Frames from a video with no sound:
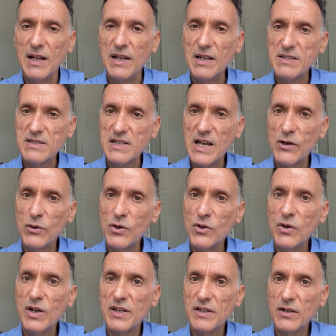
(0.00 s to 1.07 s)
Let's now
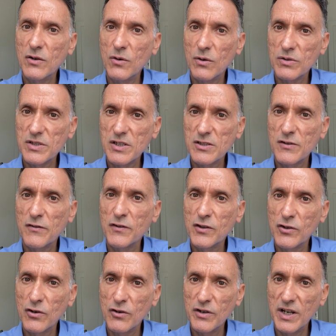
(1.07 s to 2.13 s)
look at the causes of
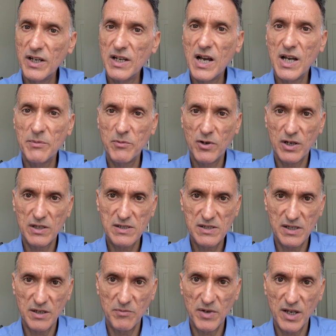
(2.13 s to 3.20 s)
chronic
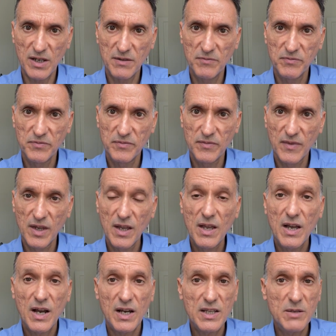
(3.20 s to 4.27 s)
hypocalcemia.
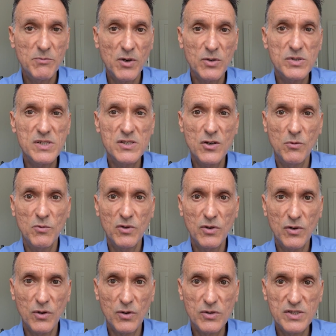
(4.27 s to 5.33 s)
And the most common
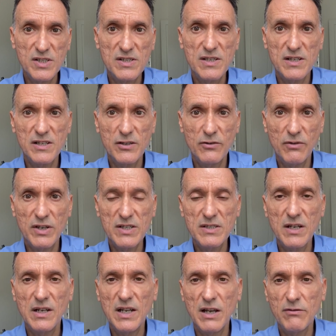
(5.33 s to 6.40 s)
cause is the
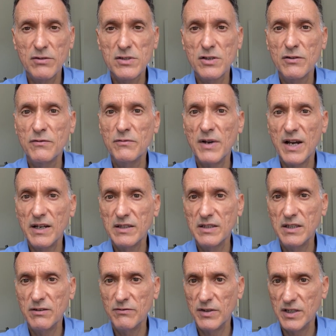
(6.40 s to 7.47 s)
decrease in levels of
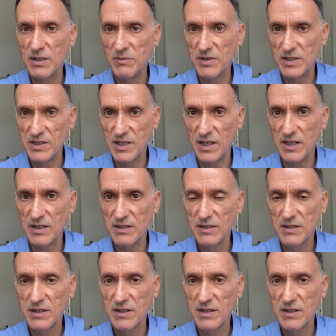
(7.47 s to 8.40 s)
active vitamin D.